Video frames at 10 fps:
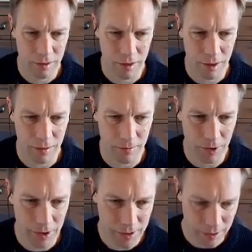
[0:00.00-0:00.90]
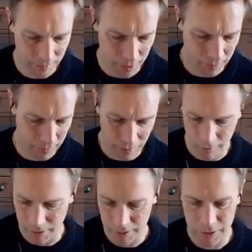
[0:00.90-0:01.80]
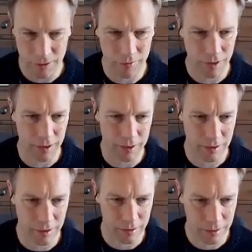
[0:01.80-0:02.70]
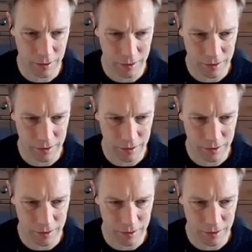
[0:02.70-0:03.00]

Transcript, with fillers: um, please let me know in the comments. This is really it's like, like